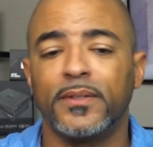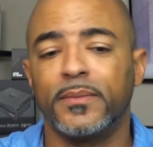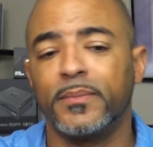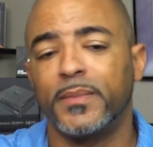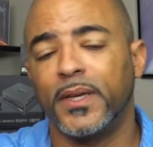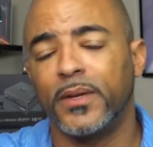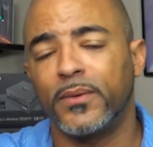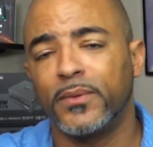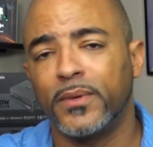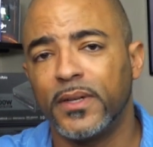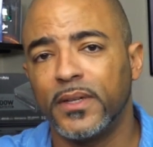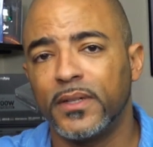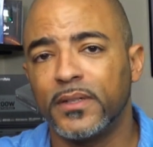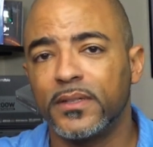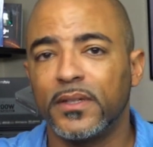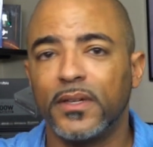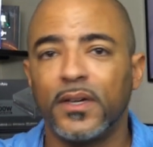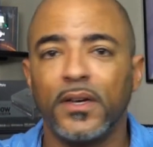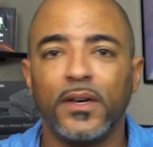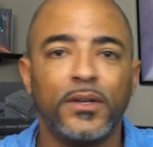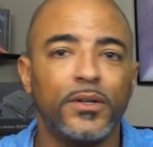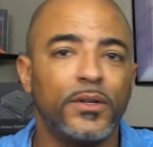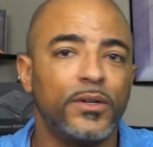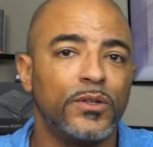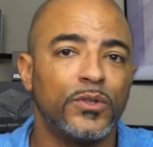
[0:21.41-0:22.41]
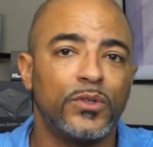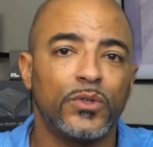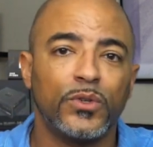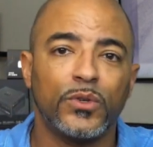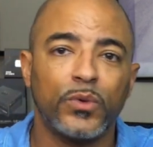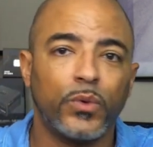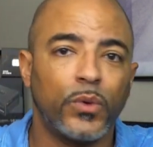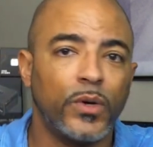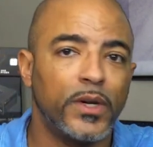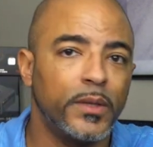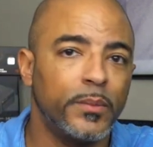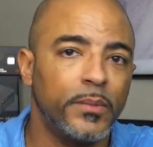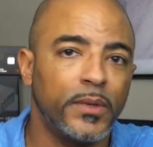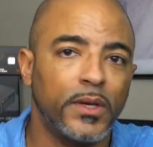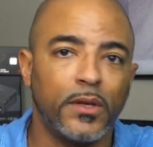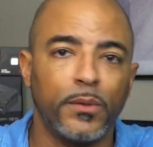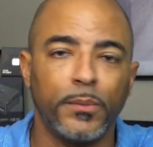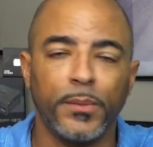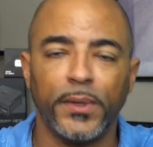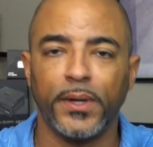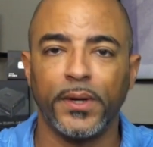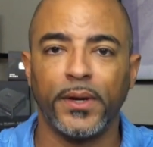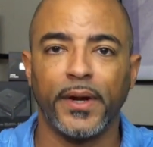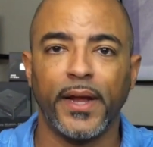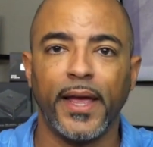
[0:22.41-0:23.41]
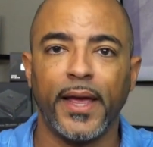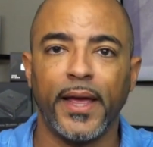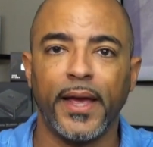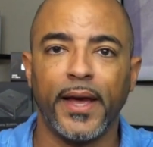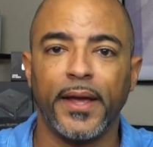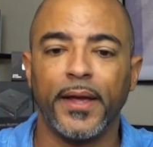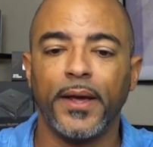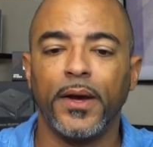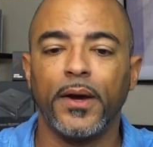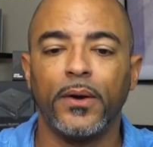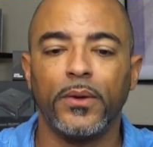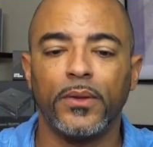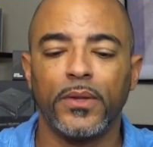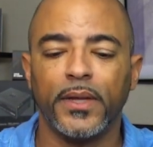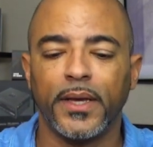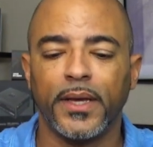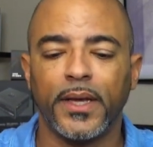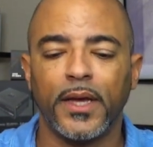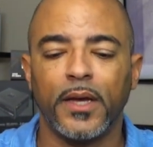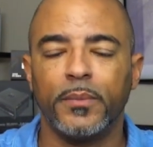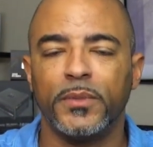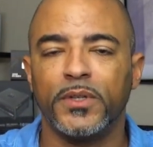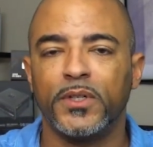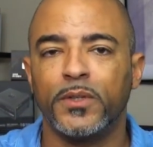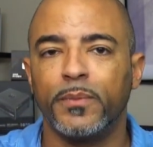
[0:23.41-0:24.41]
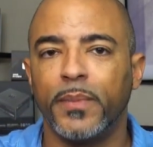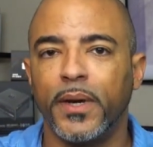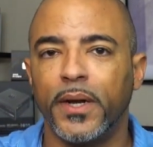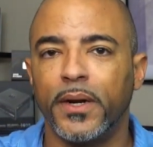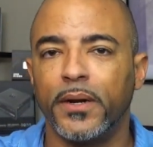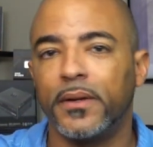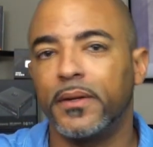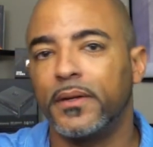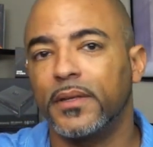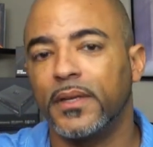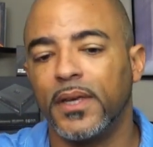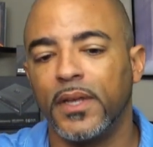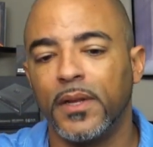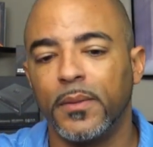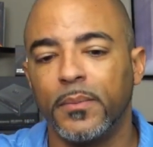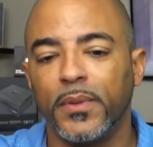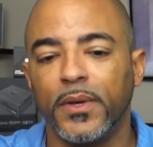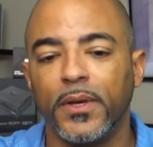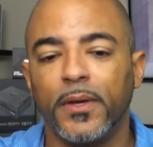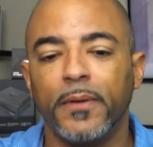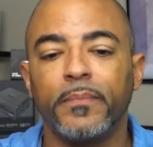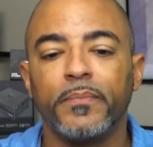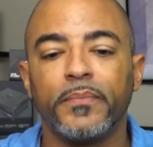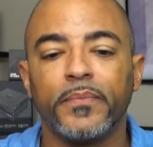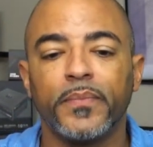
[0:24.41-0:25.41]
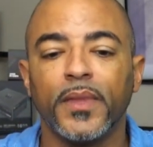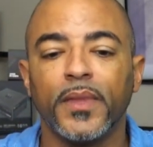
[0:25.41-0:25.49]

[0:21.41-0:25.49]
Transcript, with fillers: I'm like, well, it's one hundred twenty millimeter A I O, like how much better can it be?